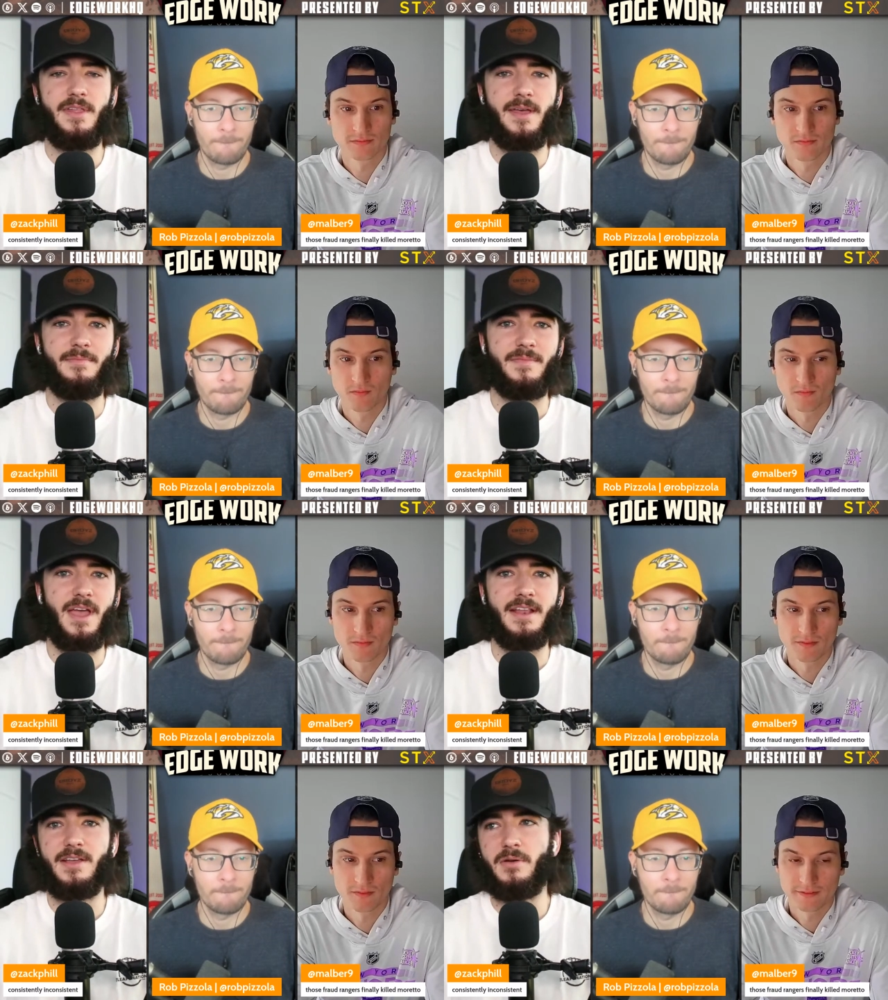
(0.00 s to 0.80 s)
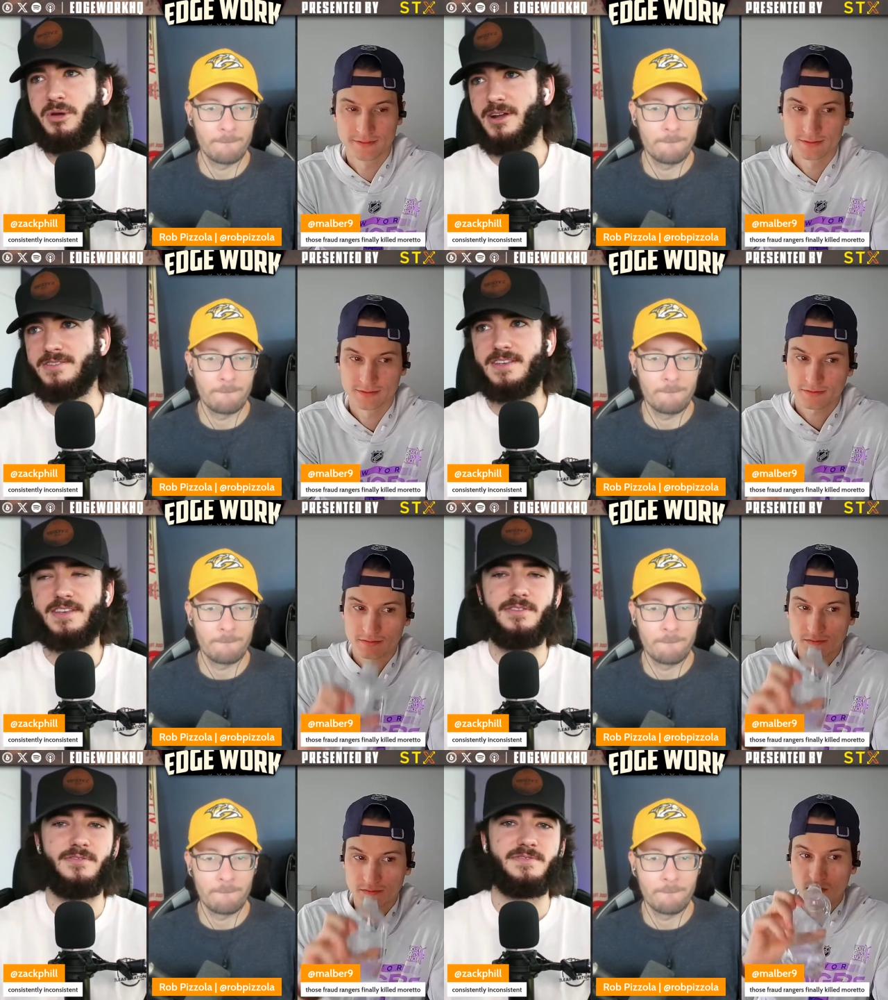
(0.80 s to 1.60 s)
Speaker 1: him and compared to
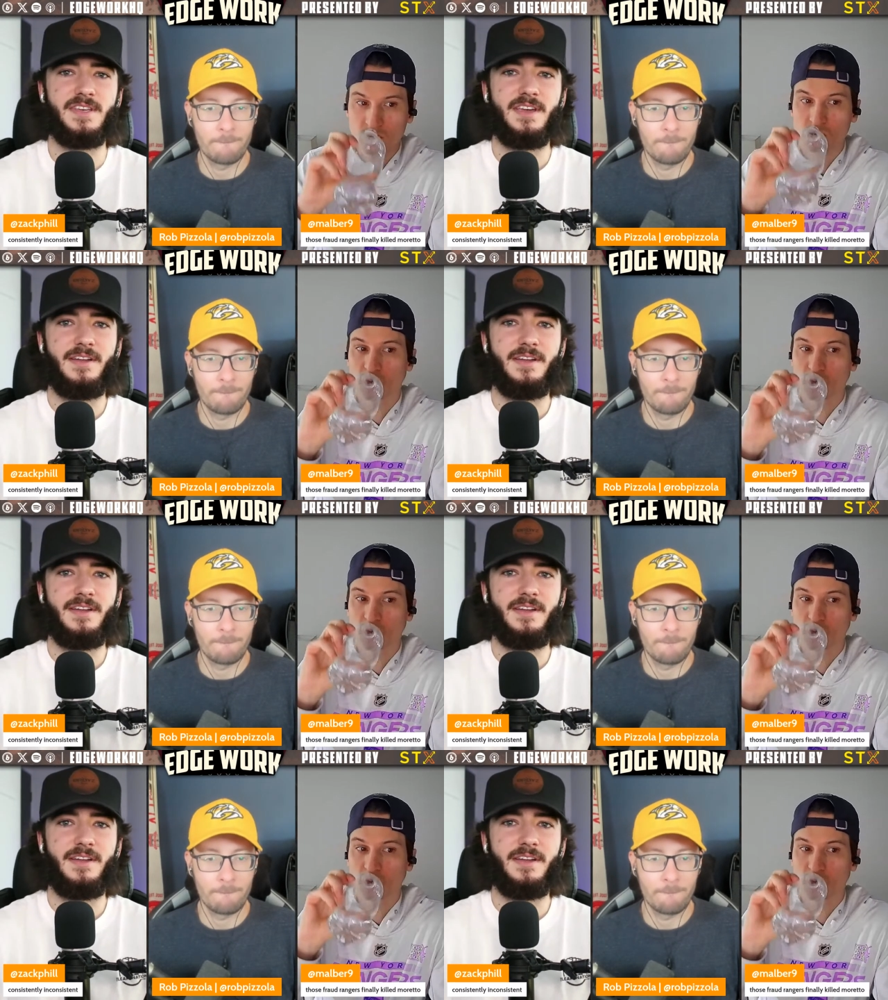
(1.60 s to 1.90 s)
Hughes.